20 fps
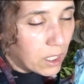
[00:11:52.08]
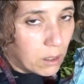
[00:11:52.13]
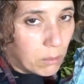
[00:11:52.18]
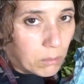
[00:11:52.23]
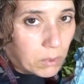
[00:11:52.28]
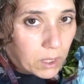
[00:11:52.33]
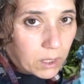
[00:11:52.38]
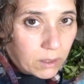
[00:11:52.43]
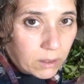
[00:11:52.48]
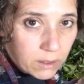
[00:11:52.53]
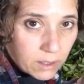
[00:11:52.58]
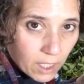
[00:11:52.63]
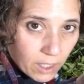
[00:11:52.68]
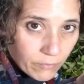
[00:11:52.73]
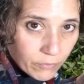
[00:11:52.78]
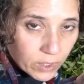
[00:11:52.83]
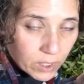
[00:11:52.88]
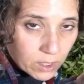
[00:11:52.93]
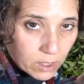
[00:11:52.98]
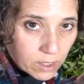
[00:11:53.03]
am
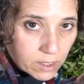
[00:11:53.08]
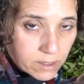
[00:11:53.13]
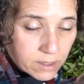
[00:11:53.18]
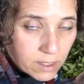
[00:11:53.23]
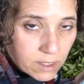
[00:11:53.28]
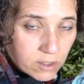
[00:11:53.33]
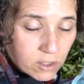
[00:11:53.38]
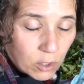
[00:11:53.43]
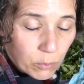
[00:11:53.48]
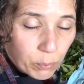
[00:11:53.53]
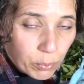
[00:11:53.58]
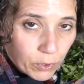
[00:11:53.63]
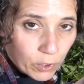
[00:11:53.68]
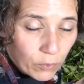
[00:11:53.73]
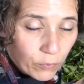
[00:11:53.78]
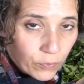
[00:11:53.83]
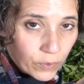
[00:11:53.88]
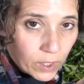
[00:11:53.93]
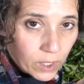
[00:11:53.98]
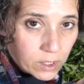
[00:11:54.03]
loving these. These are
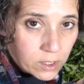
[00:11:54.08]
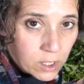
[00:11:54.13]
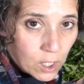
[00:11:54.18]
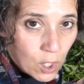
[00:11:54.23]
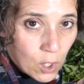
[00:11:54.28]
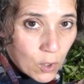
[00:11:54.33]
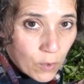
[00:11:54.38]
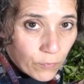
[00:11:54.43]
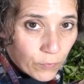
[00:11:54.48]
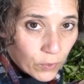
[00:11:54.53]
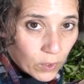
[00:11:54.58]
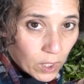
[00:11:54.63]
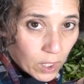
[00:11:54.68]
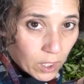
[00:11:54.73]
perfect for